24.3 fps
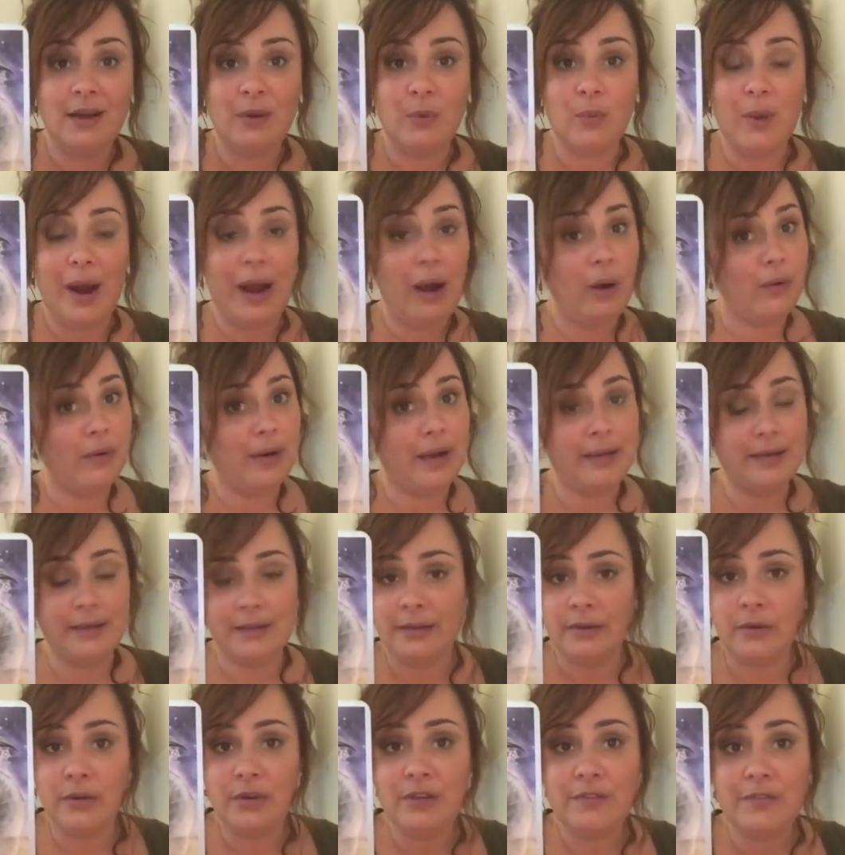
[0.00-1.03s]
Wow, I
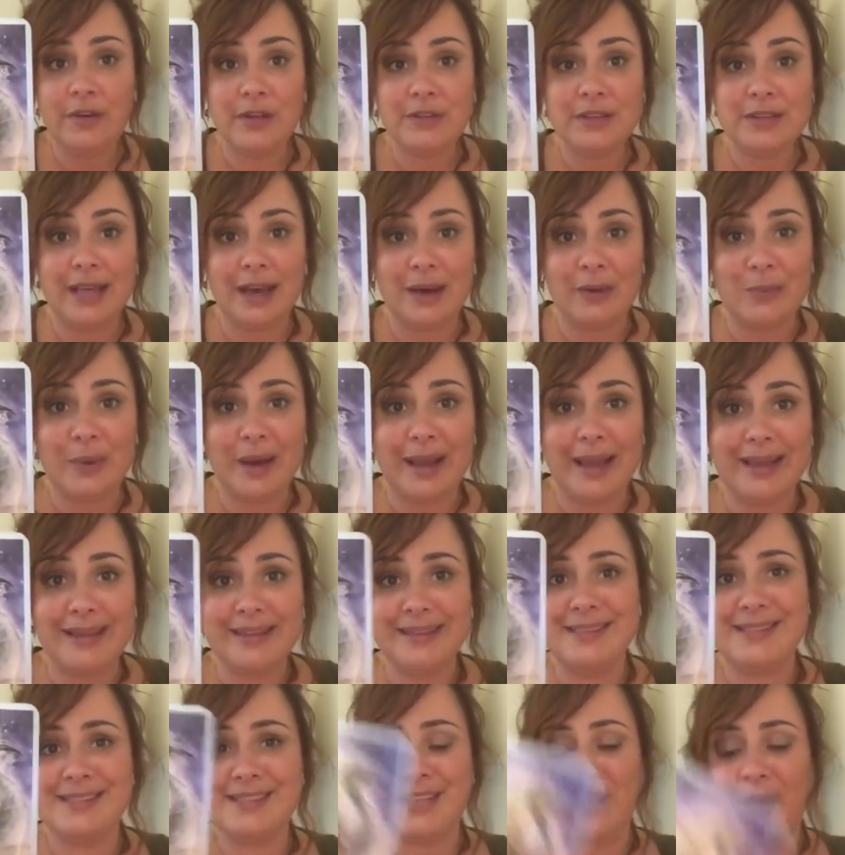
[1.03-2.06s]
didn't know you felt that
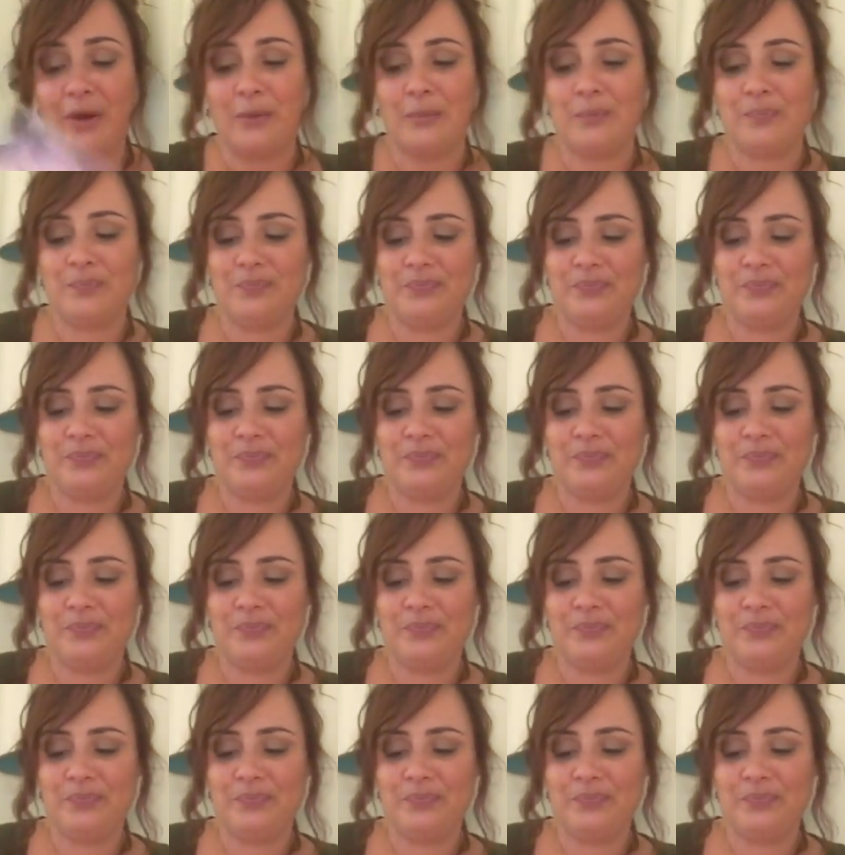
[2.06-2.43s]
way. So